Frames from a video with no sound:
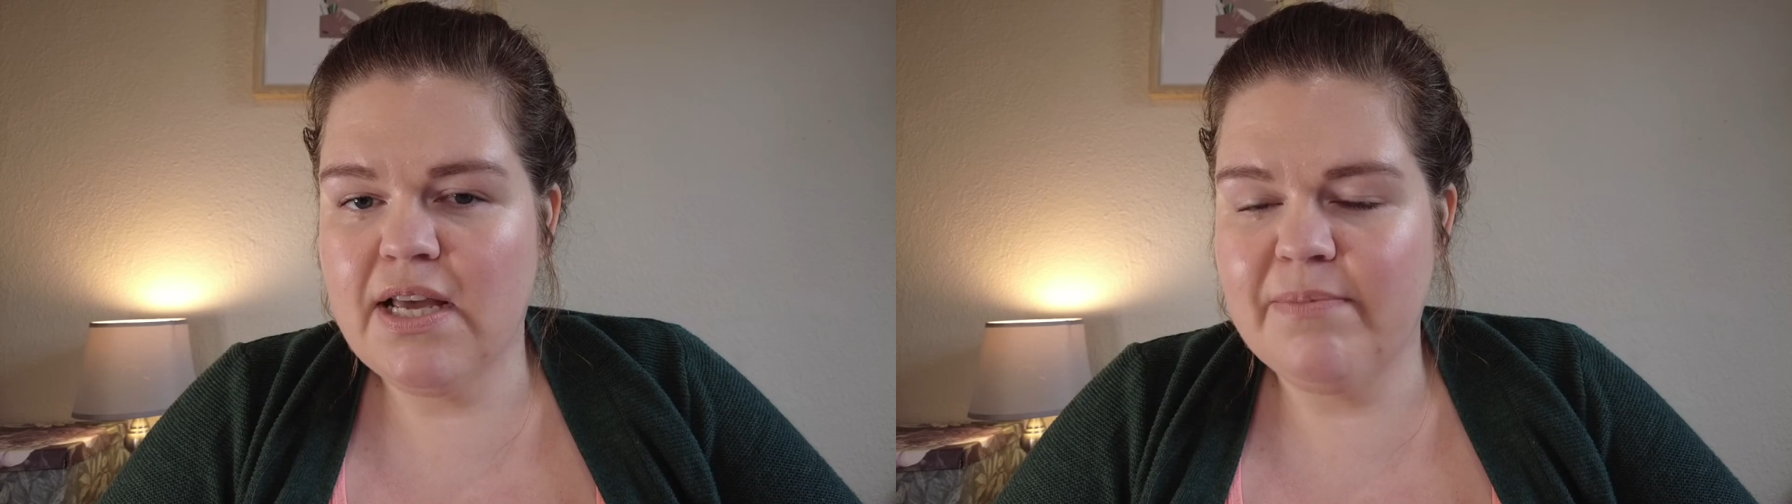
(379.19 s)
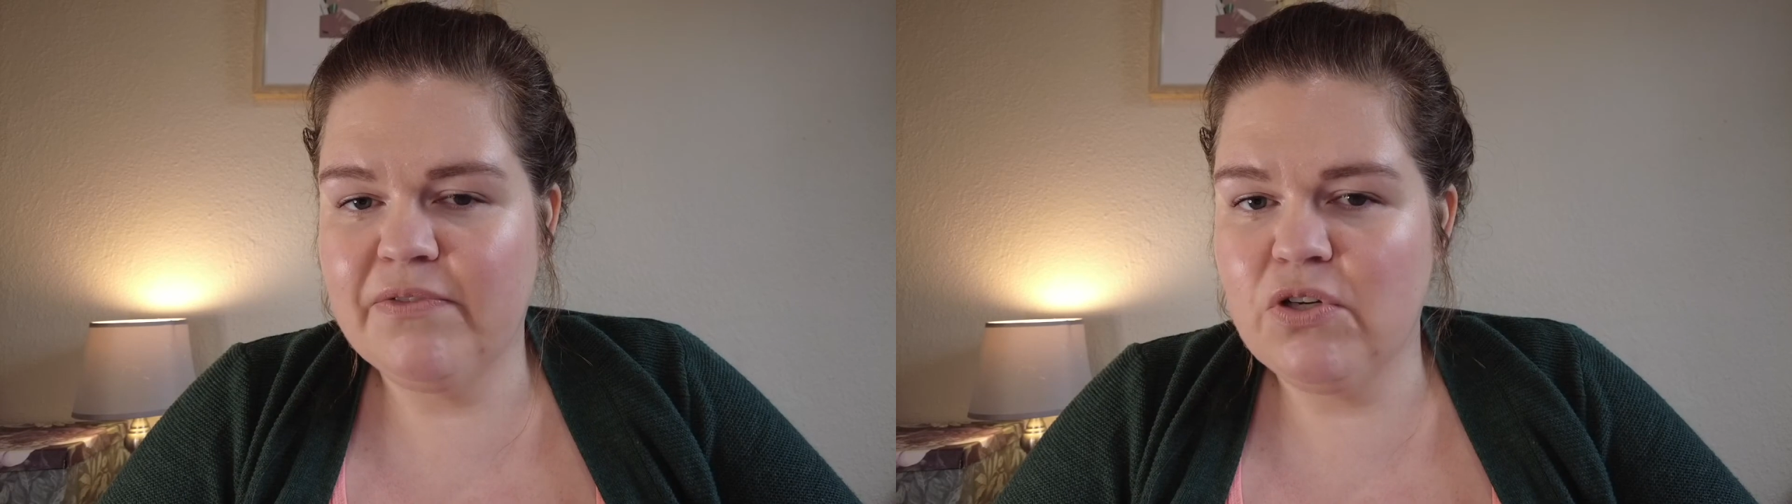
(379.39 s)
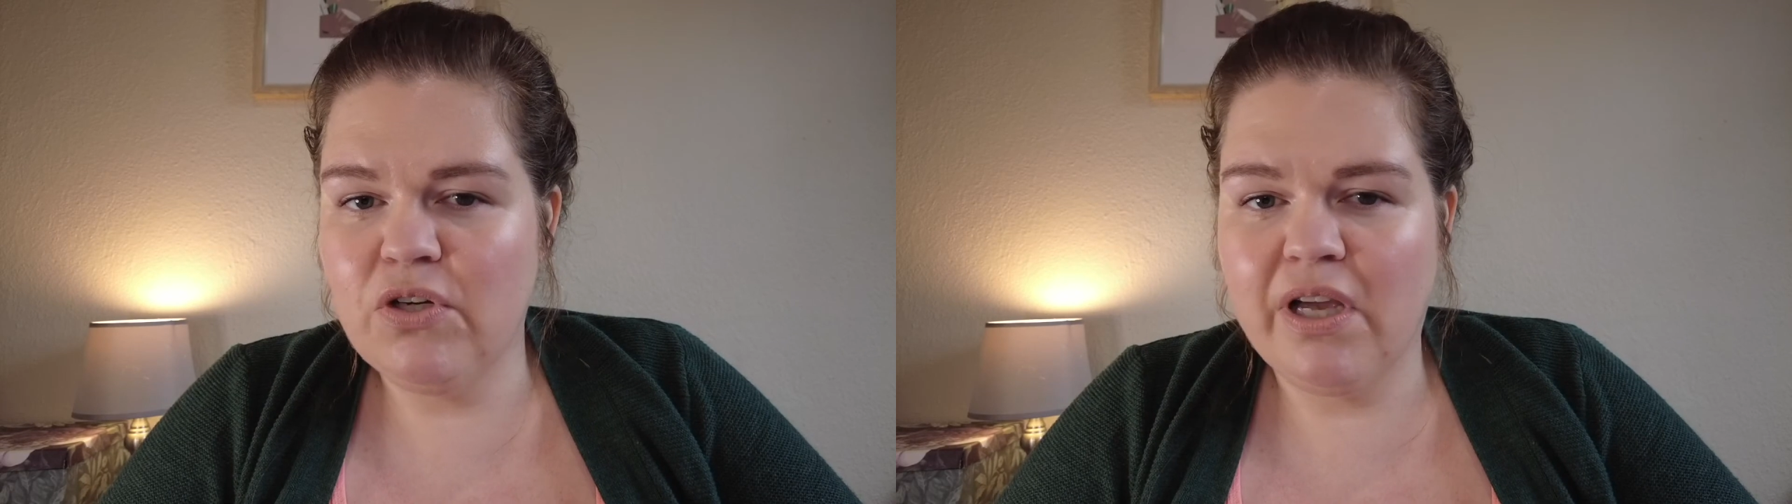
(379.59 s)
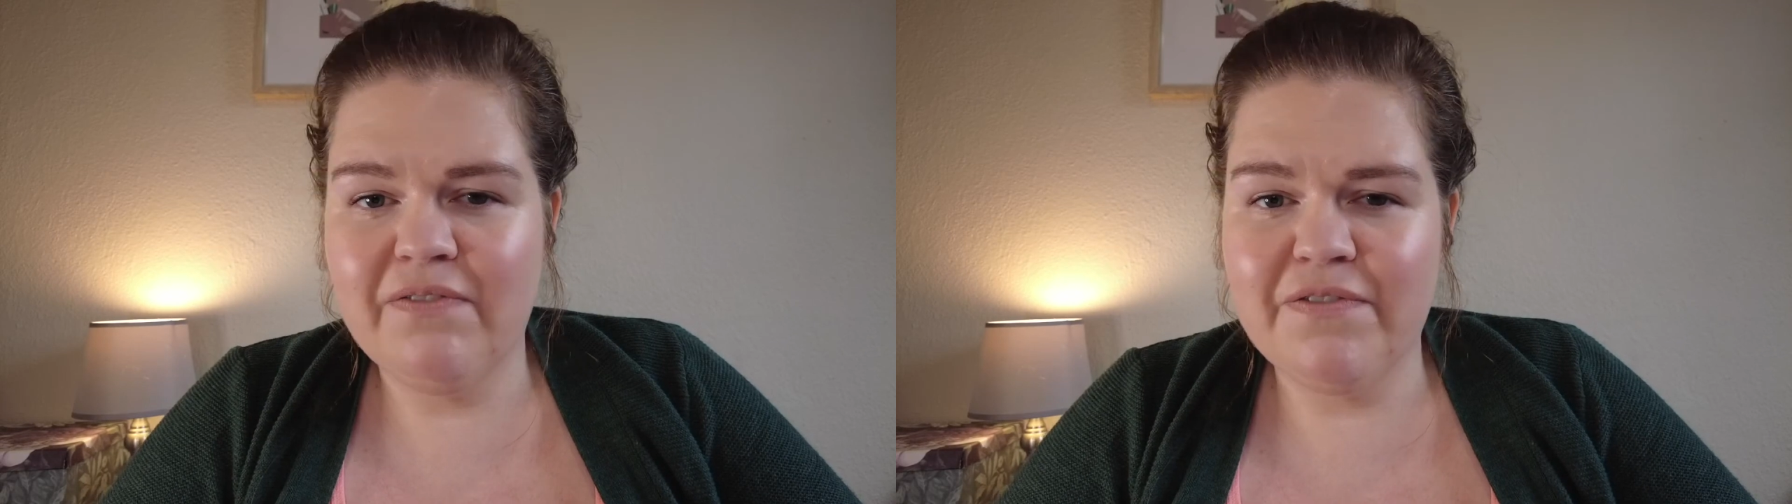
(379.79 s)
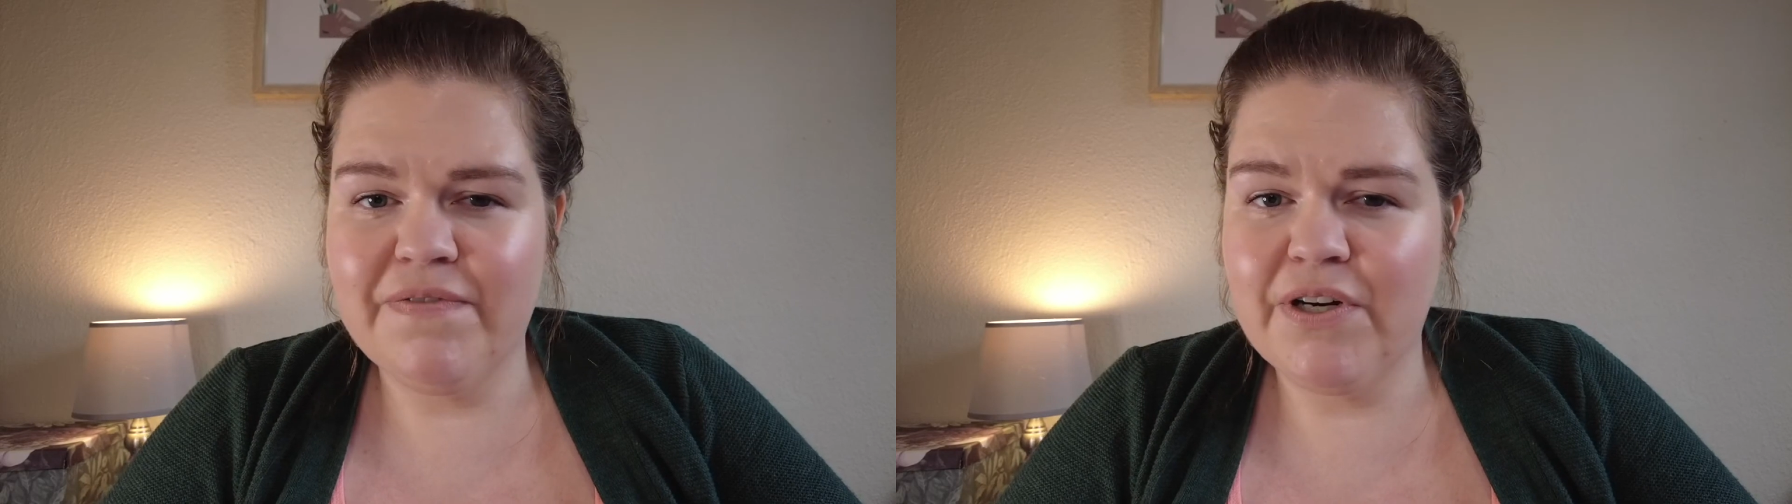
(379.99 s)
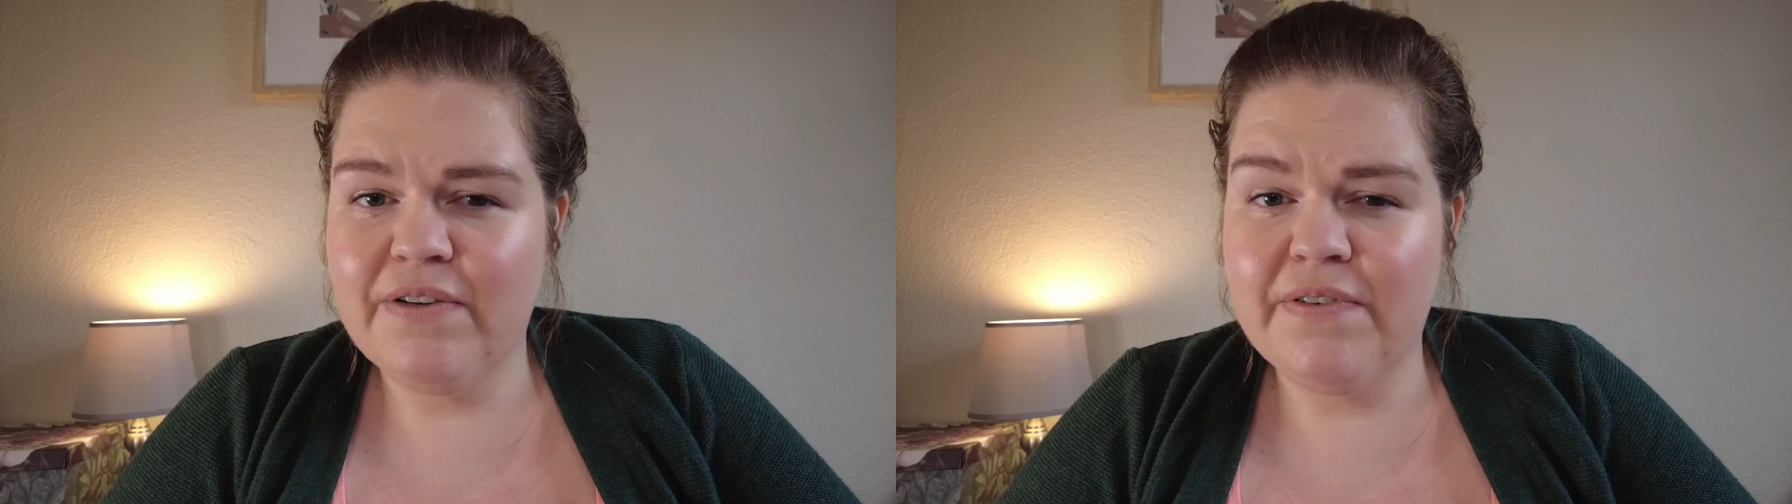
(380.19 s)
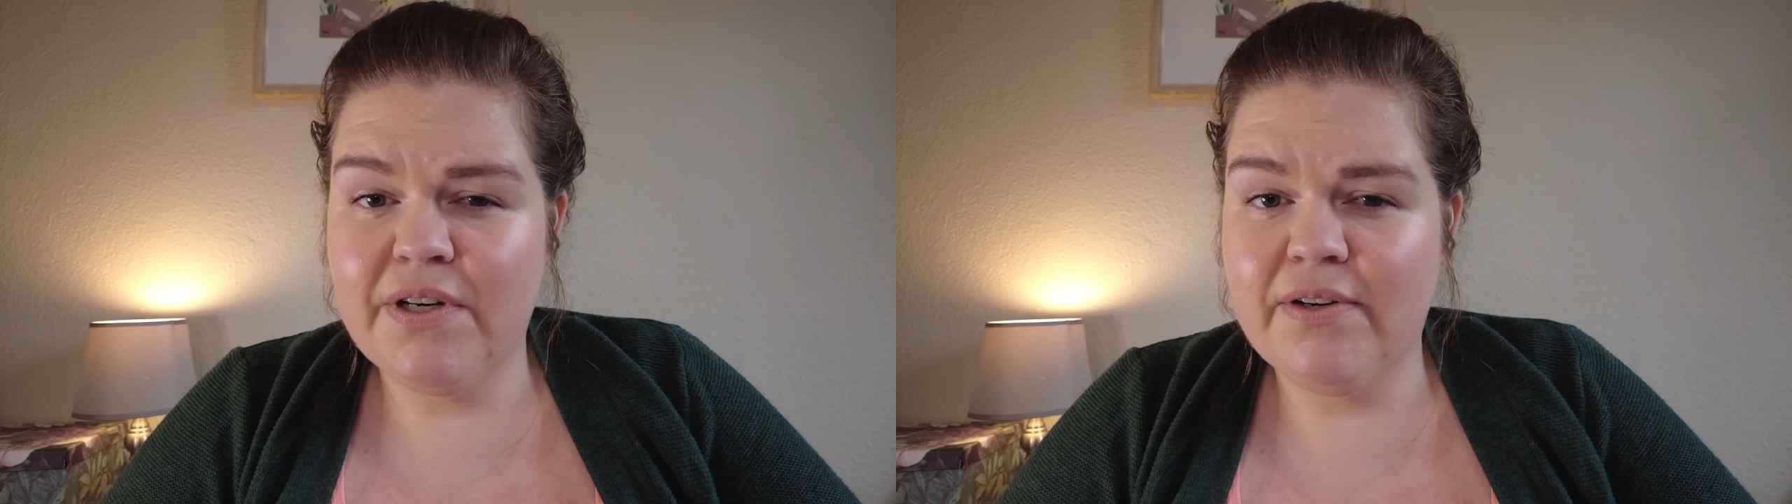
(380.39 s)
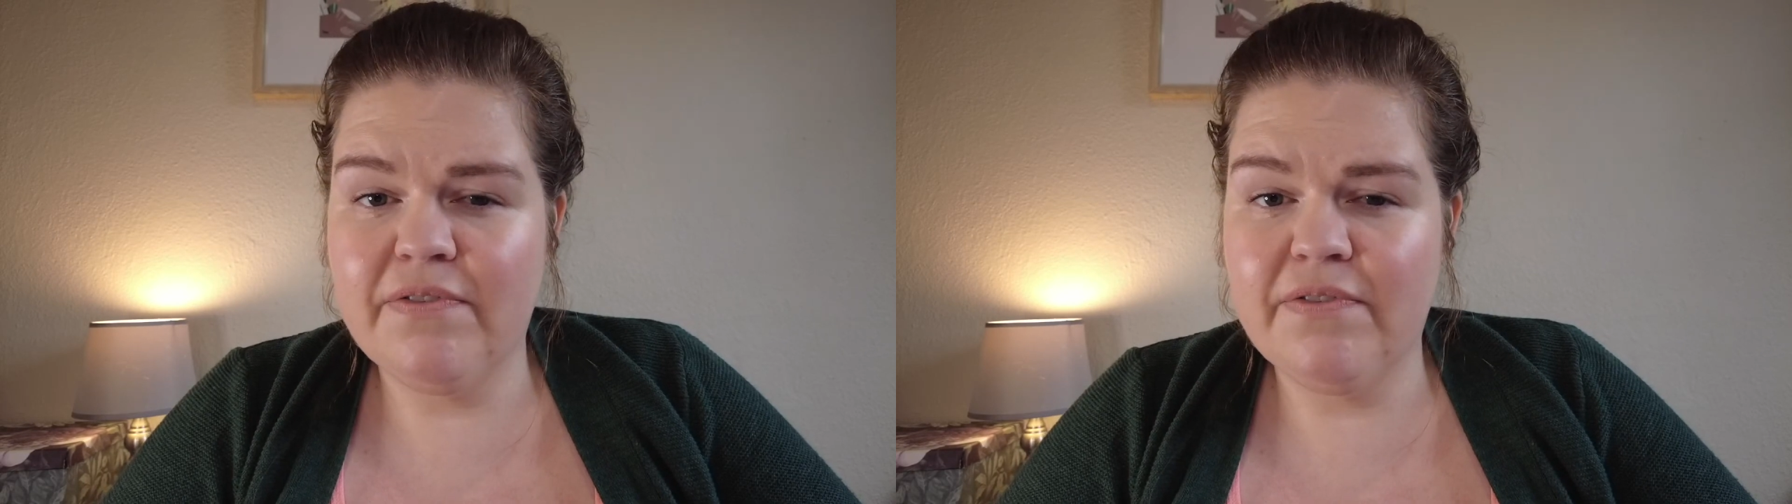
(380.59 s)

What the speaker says: If you're looking for very, very,